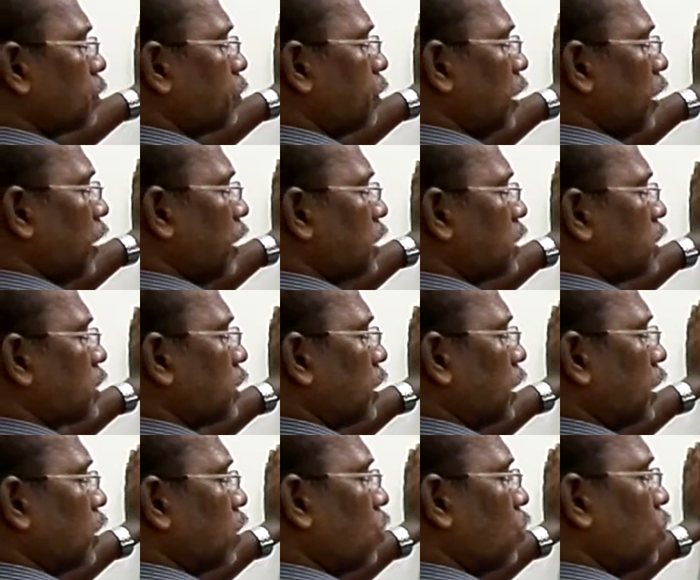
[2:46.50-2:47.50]
minus
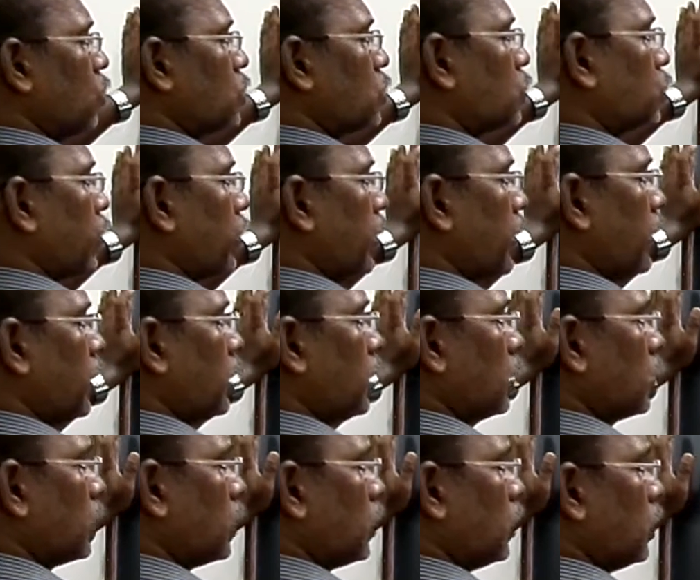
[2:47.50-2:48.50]
a the whole square
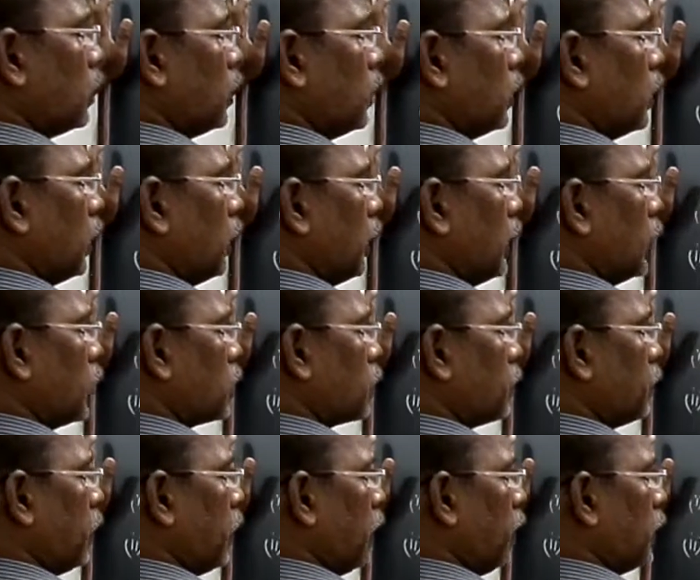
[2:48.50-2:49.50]
and x
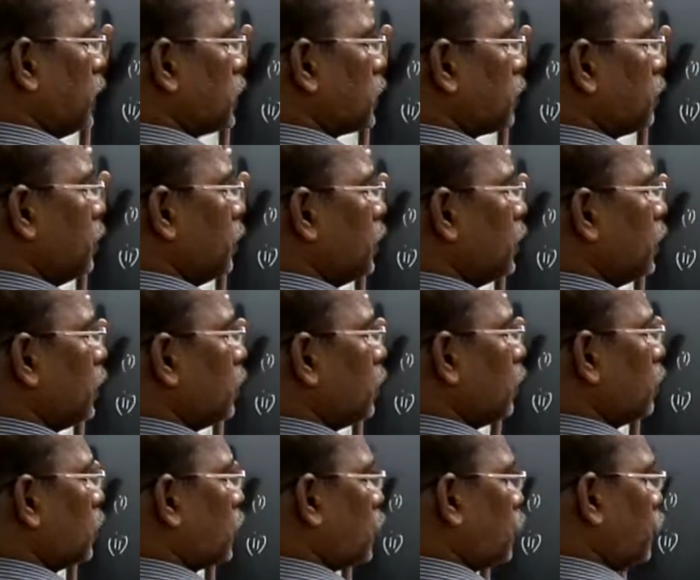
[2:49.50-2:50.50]
minus b the
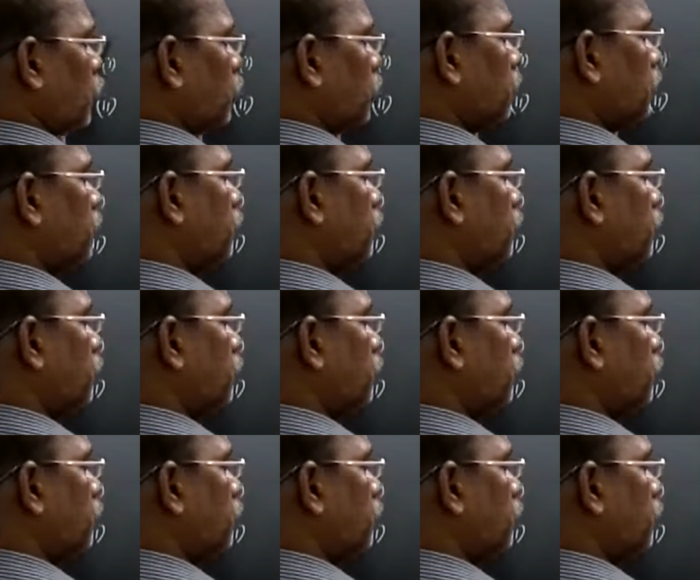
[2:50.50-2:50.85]
whole cube